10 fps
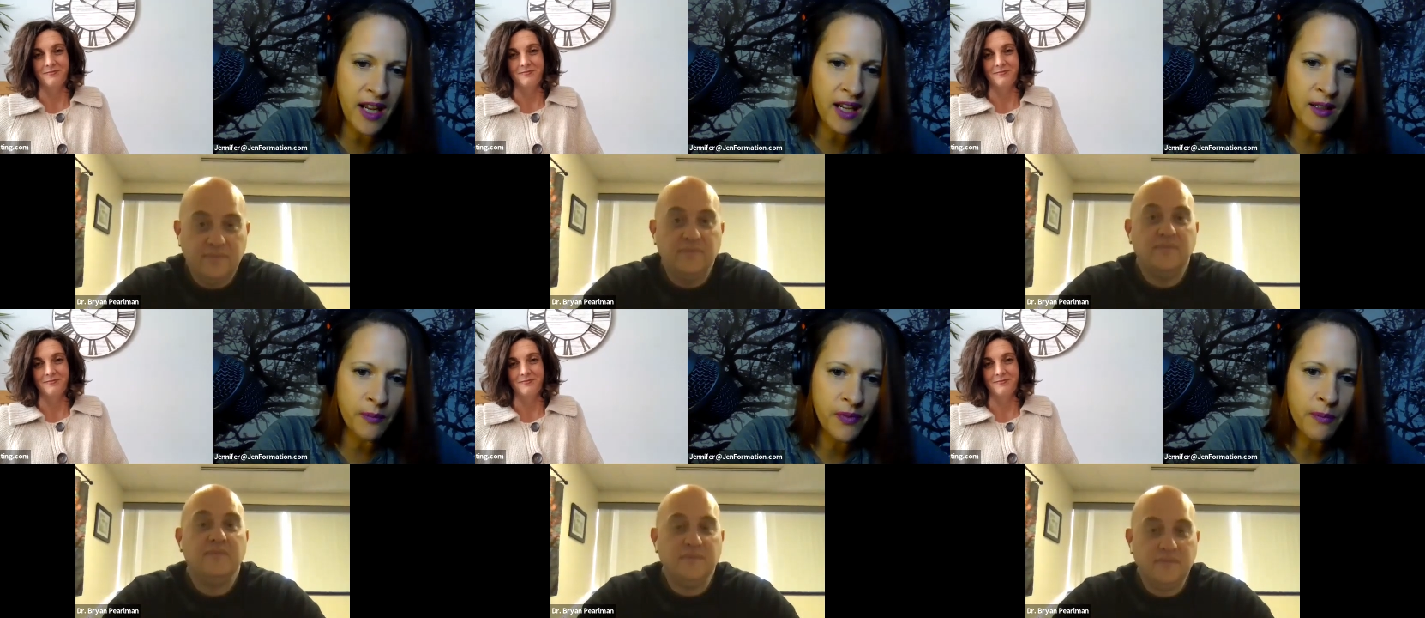
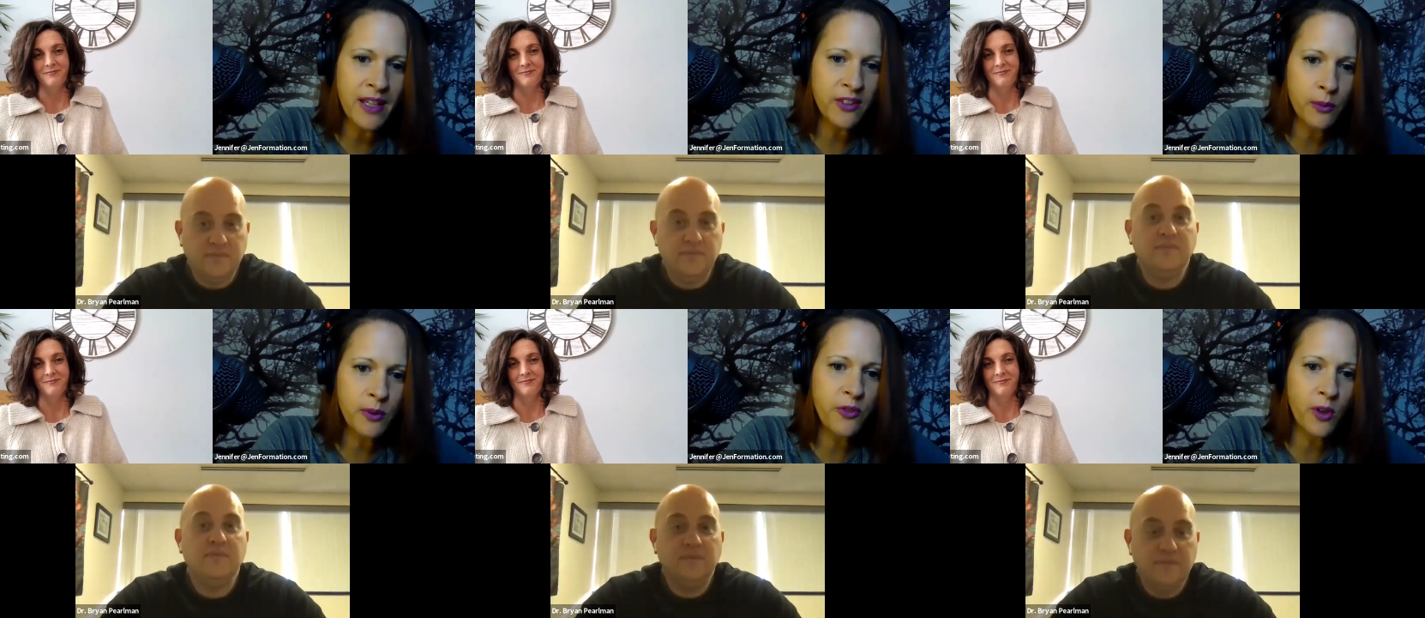Speaker 1: name,
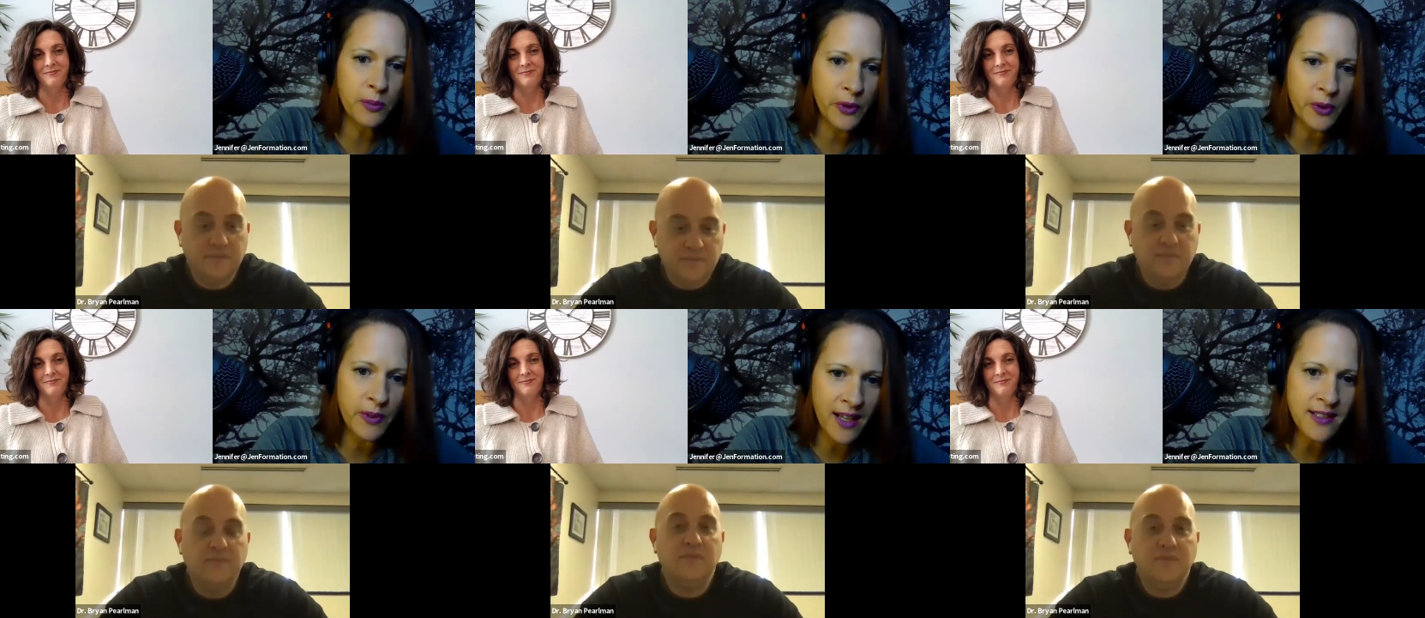Maslow Before
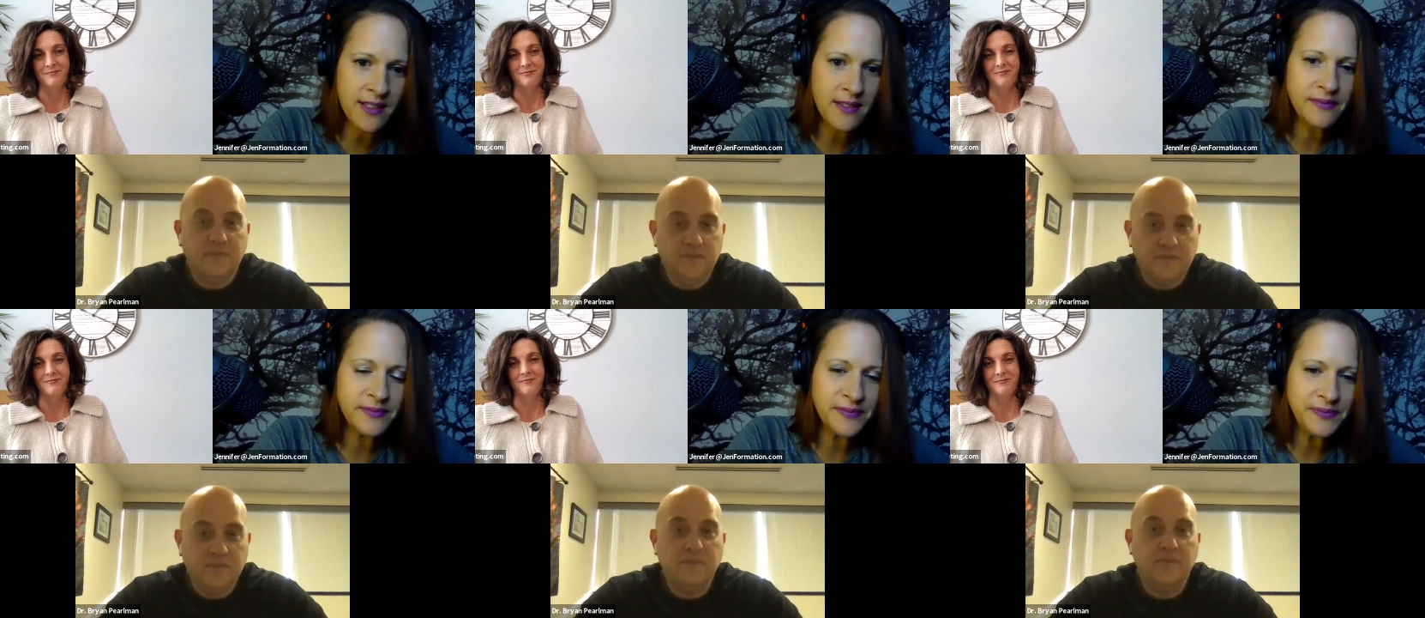Bloom. Yes.
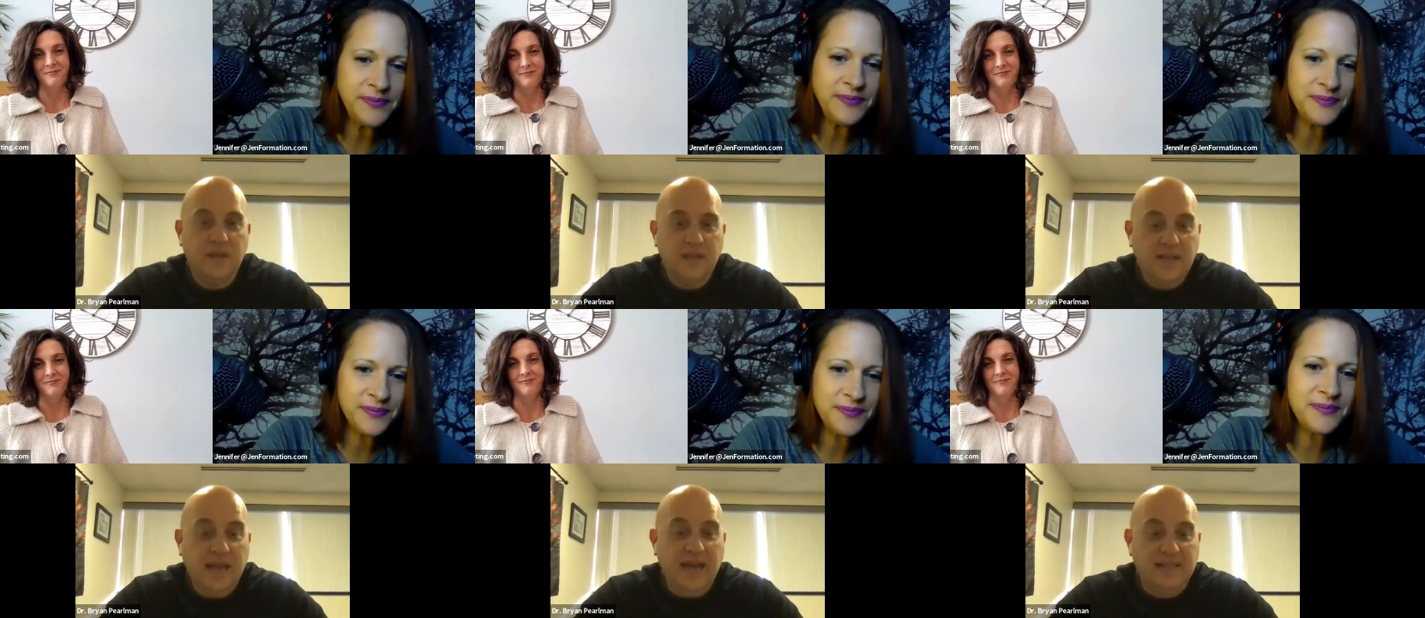
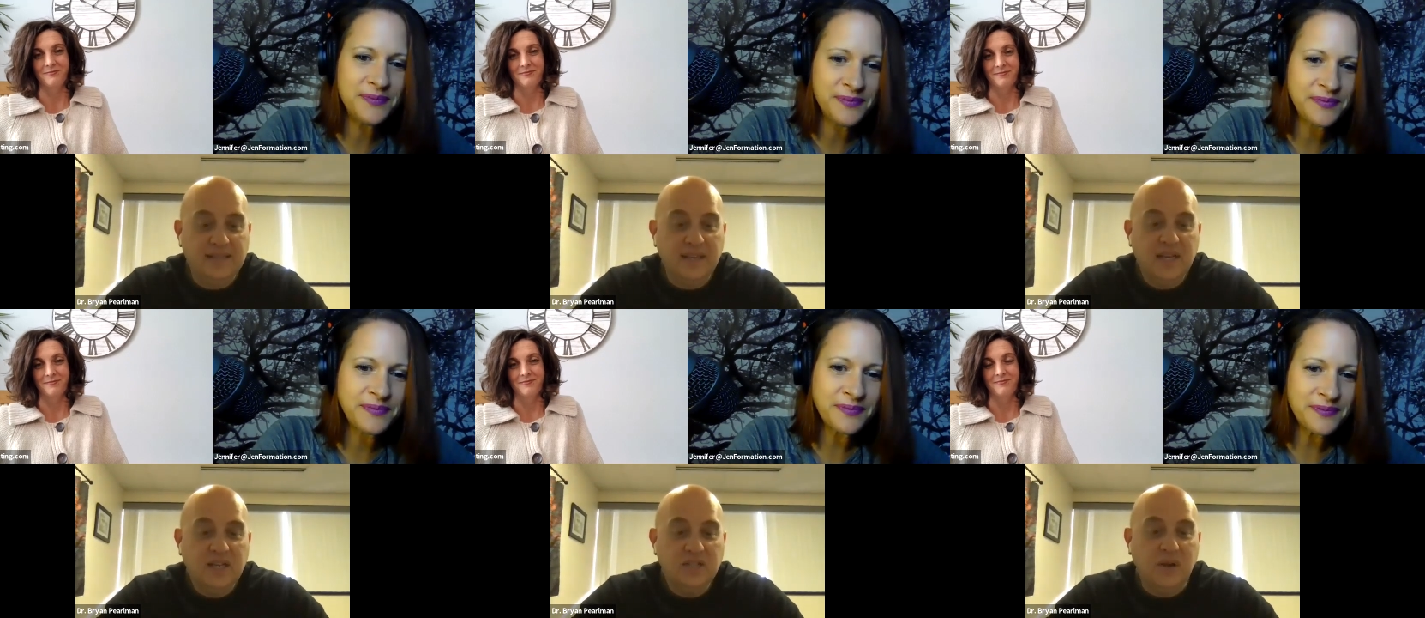
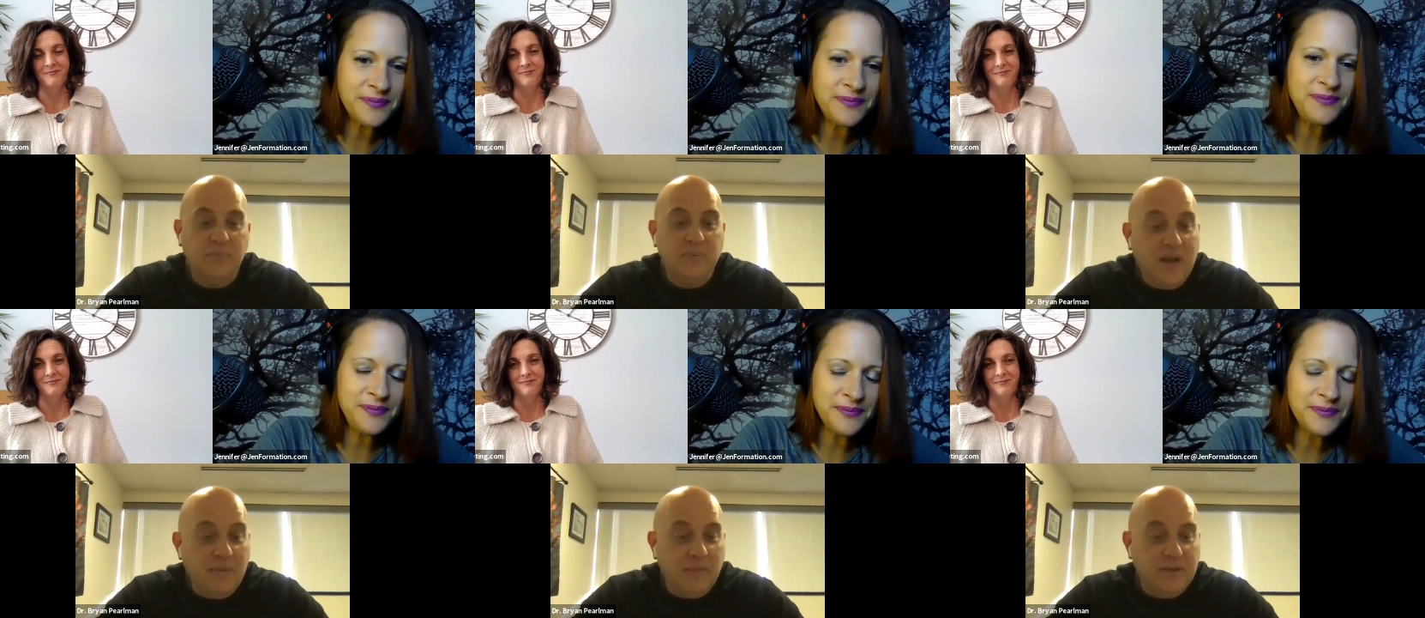
Speaker 2: Yes.
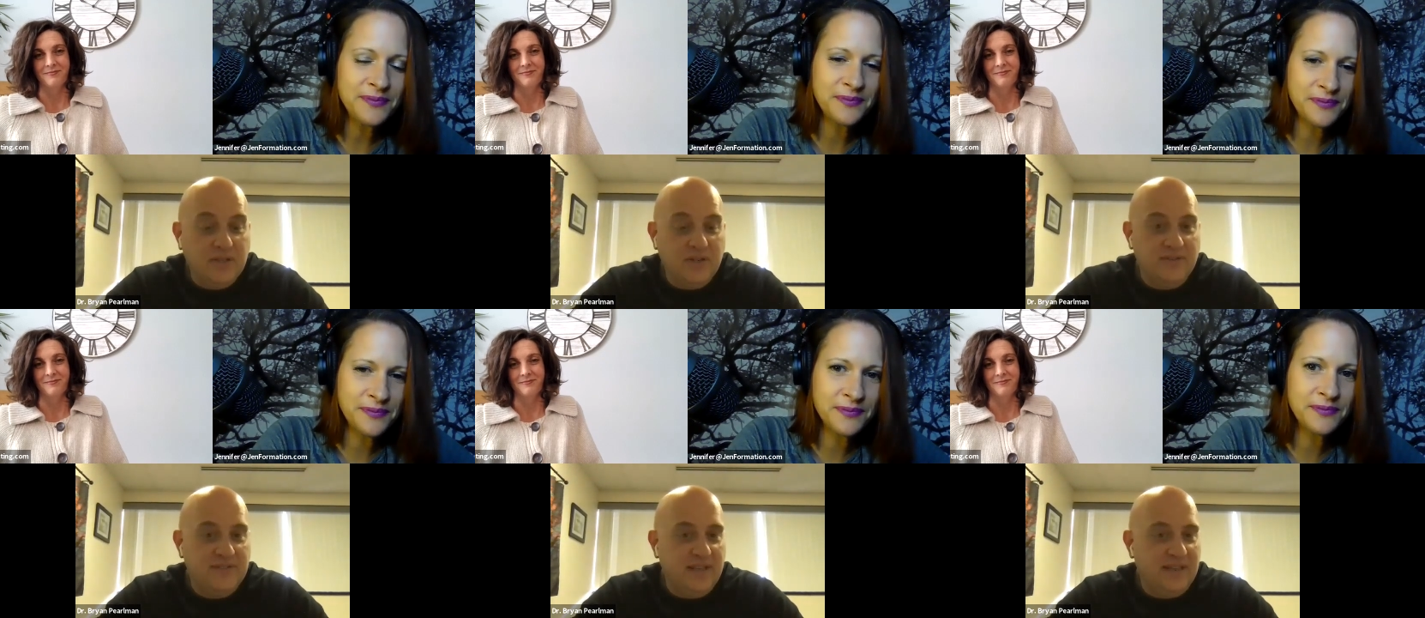So I
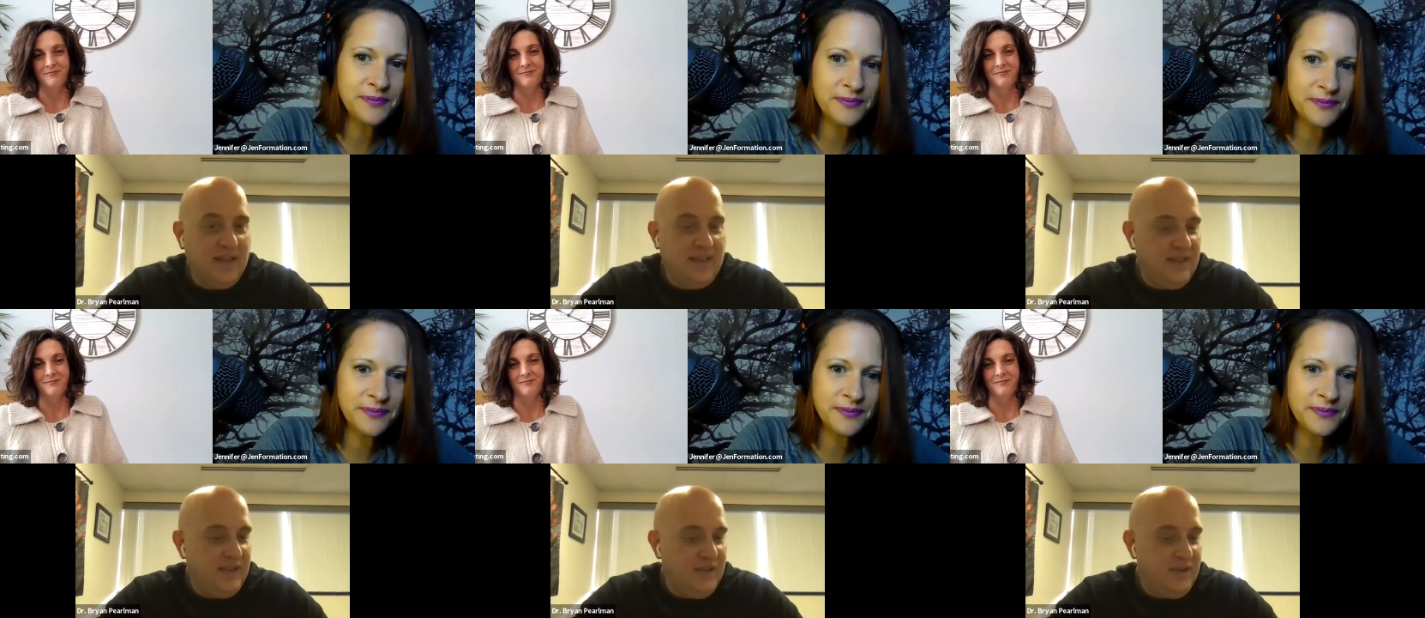probably should have
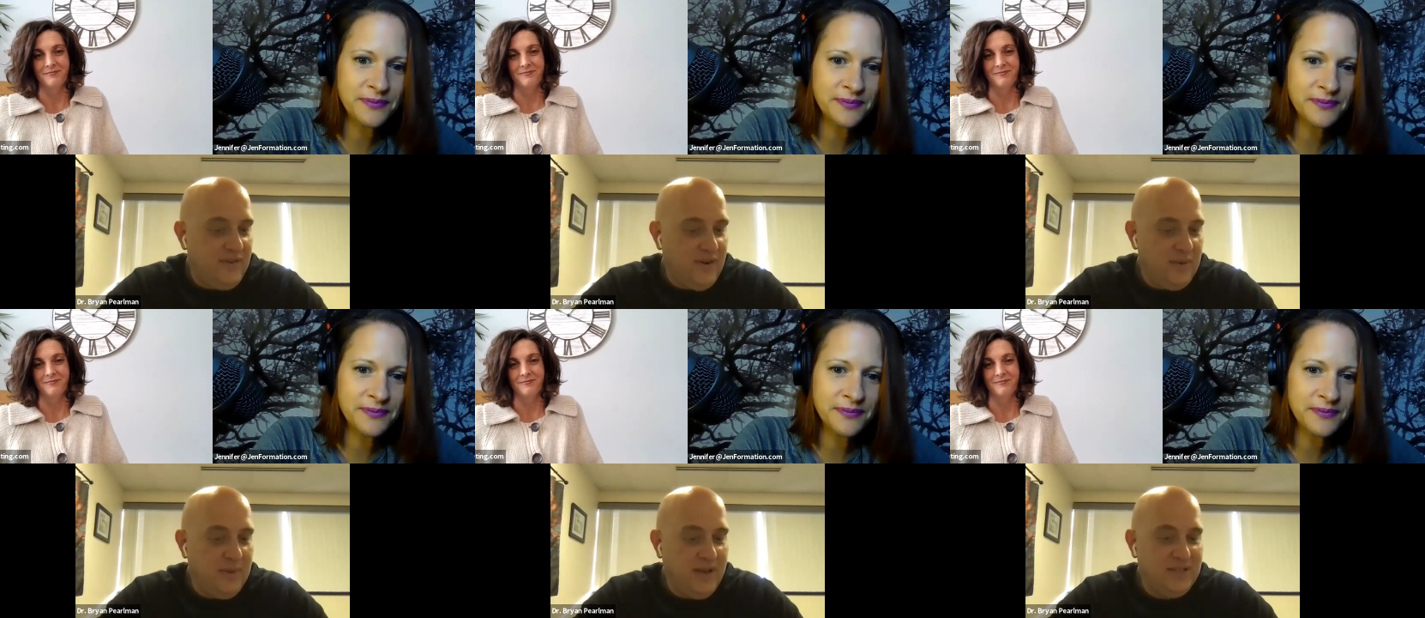said that. Thank you